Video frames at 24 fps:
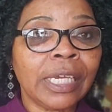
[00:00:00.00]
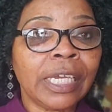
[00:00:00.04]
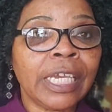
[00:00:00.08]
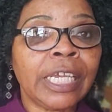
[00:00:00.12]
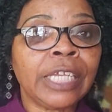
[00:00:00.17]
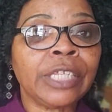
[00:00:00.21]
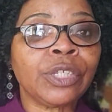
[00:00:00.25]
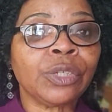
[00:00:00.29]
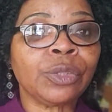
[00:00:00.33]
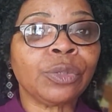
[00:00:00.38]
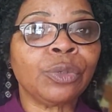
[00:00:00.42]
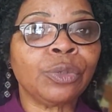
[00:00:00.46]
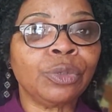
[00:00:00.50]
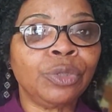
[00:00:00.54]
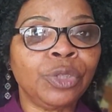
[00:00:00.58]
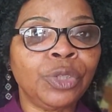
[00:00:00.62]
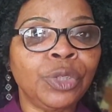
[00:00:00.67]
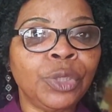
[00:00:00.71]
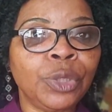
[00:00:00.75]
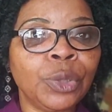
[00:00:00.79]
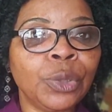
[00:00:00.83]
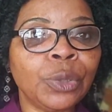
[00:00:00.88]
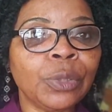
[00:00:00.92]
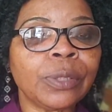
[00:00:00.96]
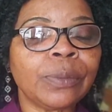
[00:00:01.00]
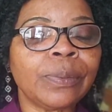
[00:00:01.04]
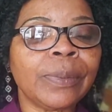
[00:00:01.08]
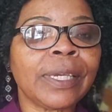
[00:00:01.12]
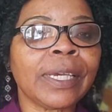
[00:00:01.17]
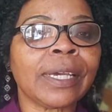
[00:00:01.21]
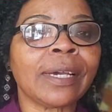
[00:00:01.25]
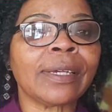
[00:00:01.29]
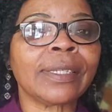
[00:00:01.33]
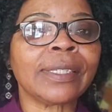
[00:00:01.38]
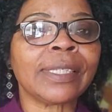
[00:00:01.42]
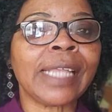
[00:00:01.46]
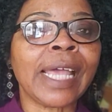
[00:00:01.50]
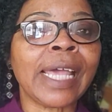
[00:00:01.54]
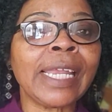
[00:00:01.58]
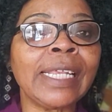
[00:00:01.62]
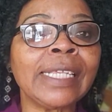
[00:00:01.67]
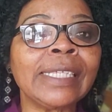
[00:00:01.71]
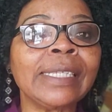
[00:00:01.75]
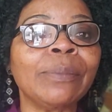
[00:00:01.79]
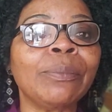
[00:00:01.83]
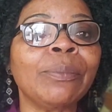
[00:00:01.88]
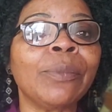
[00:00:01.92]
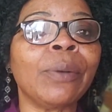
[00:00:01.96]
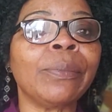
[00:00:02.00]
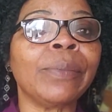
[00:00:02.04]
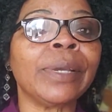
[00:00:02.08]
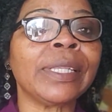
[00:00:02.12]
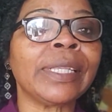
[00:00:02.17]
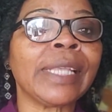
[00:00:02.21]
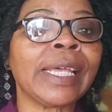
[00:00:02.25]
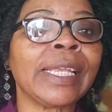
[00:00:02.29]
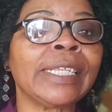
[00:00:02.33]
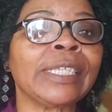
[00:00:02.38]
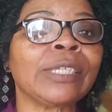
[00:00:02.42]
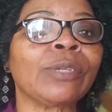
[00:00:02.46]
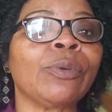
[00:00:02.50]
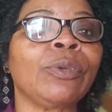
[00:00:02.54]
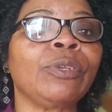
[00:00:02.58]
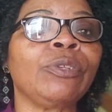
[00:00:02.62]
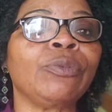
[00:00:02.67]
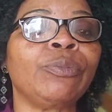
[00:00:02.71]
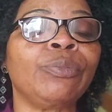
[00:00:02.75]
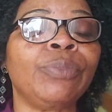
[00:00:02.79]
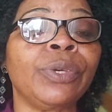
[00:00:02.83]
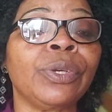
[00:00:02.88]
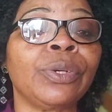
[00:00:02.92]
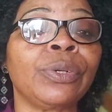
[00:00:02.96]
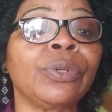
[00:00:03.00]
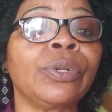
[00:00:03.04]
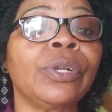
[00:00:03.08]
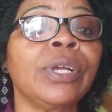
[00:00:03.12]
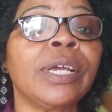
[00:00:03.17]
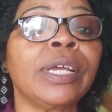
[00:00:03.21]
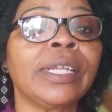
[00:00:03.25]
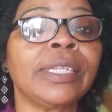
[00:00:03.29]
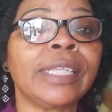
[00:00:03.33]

into good use, because that is the moment that is going to build